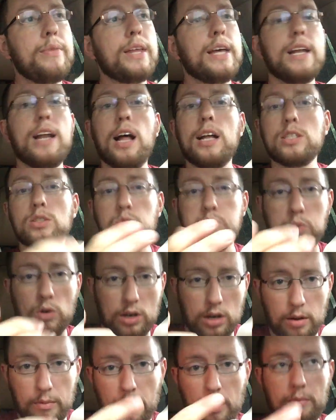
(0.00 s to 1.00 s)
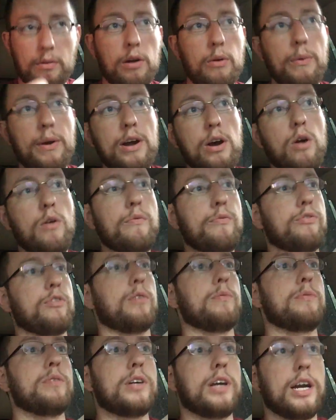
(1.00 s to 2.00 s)
and that's where I'm on my way home
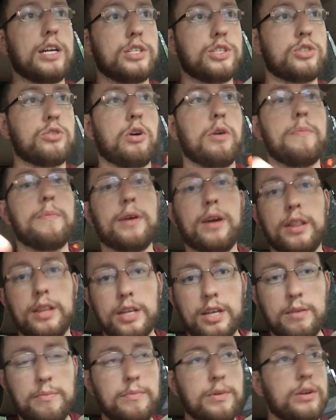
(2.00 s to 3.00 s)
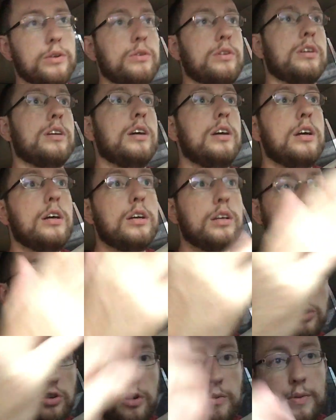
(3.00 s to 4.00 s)
from. You guys join me on the commute.
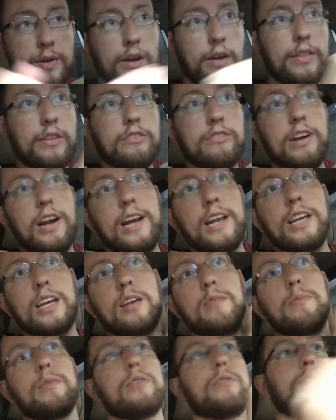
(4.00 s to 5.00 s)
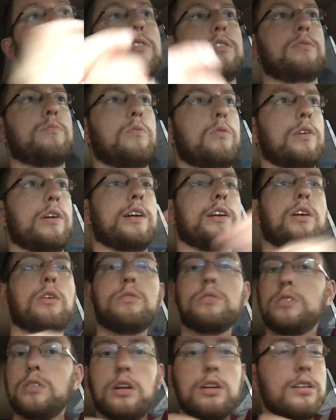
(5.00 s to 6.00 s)
You join me on the rainy commute this morning. No
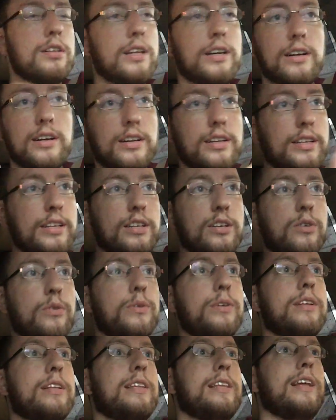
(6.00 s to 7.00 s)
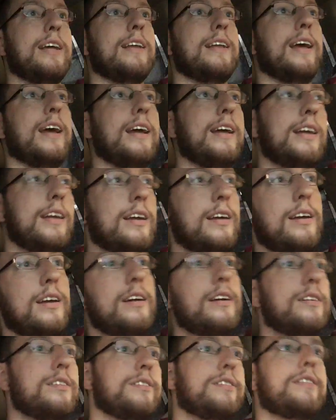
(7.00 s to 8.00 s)
sun glare to deal with today.
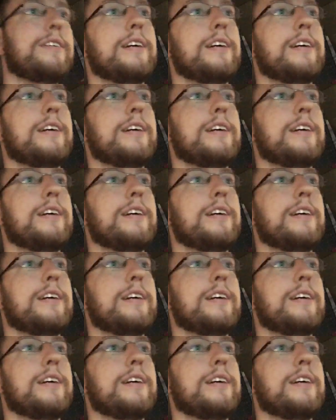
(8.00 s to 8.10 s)
So